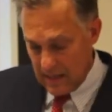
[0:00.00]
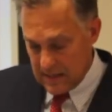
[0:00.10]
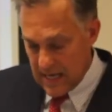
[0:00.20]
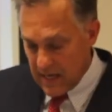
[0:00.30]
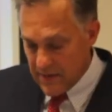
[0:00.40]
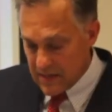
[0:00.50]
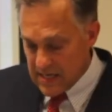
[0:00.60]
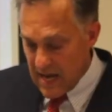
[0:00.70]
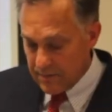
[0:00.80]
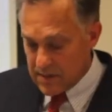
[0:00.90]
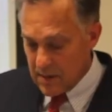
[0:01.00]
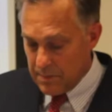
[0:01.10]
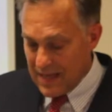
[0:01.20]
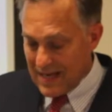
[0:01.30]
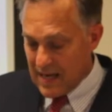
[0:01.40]
Taking the time to
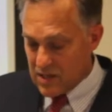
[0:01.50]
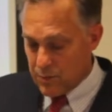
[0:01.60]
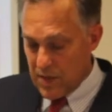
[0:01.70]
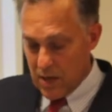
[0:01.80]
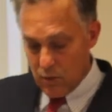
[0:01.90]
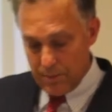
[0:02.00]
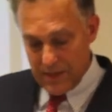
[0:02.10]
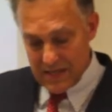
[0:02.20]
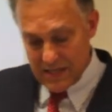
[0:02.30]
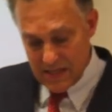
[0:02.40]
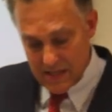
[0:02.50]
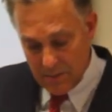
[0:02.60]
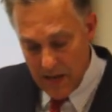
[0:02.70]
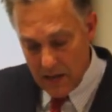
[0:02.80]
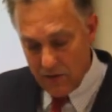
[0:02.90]
meet and speak with business
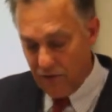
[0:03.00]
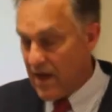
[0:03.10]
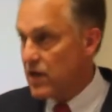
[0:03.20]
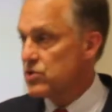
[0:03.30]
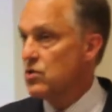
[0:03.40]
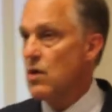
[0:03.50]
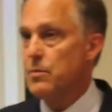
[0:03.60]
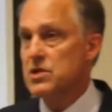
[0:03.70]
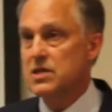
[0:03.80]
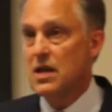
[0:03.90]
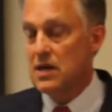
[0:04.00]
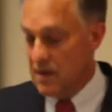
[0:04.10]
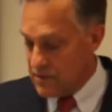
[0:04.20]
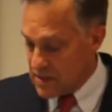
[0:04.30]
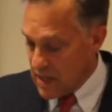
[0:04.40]
and manufacturing
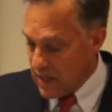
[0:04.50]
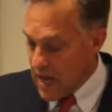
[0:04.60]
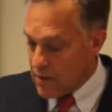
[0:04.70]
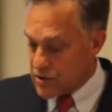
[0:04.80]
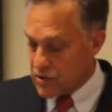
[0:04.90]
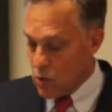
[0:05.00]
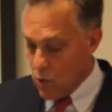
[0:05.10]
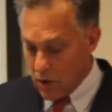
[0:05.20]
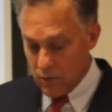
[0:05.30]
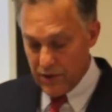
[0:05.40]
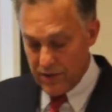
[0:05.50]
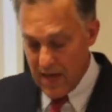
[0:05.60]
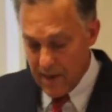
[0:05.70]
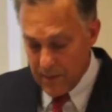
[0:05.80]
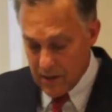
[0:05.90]
representatives allow us to work with
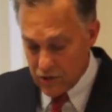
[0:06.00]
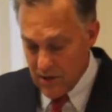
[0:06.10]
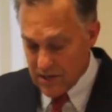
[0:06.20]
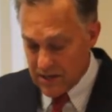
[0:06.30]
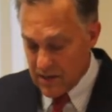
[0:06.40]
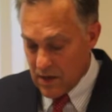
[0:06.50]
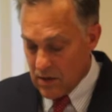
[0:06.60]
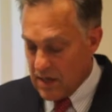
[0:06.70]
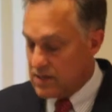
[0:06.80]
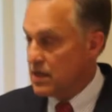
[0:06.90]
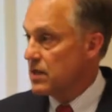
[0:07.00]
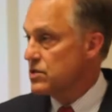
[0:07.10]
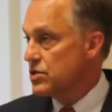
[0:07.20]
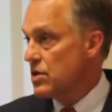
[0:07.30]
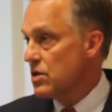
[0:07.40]
them in addressing their needs and
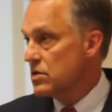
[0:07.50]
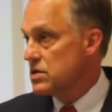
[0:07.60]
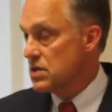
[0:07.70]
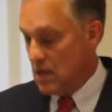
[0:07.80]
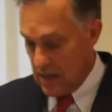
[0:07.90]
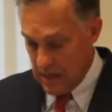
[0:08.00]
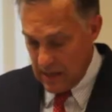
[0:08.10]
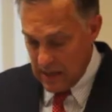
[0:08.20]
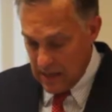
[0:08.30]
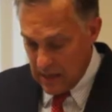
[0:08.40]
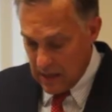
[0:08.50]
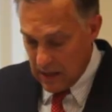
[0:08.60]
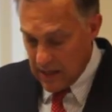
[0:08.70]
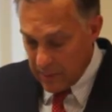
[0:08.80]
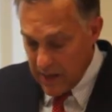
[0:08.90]
concerns,
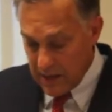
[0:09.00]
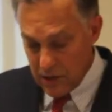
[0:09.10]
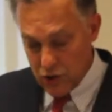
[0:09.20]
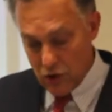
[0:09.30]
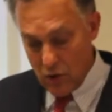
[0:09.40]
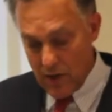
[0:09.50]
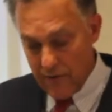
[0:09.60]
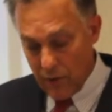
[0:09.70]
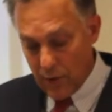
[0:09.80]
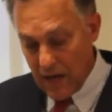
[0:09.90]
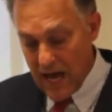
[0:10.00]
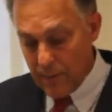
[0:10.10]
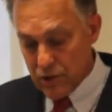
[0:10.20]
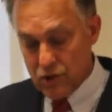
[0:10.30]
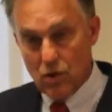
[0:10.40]
like making sure we have a
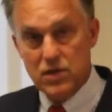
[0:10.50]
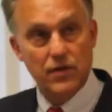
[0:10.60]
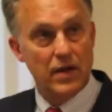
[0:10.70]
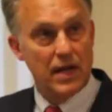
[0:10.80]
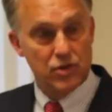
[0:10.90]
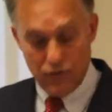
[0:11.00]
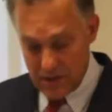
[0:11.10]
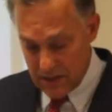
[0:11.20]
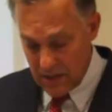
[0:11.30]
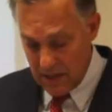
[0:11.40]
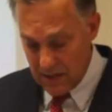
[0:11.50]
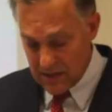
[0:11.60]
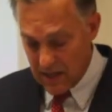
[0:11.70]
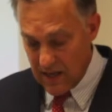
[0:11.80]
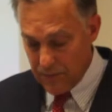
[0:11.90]
reliable source of electricity
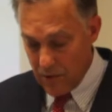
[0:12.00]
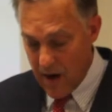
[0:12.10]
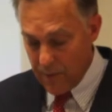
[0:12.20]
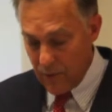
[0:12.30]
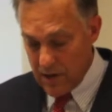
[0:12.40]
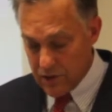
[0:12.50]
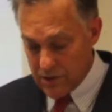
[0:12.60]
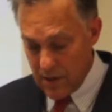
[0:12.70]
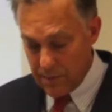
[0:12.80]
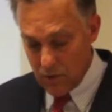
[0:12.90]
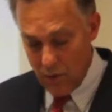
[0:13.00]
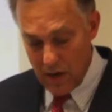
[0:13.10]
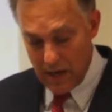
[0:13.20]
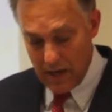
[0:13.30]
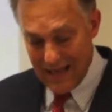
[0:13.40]
to keep their operations up and
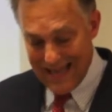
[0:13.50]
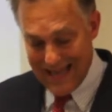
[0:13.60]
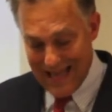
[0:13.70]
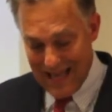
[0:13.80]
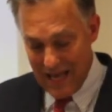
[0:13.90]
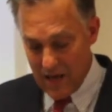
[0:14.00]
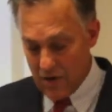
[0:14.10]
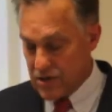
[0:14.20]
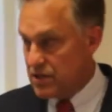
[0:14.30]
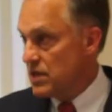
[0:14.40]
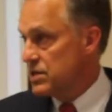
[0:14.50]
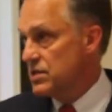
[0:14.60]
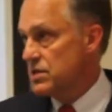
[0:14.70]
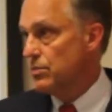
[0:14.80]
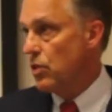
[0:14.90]
running and our
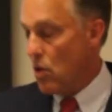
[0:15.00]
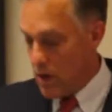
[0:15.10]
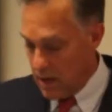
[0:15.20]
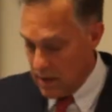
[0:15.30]
citizens employed.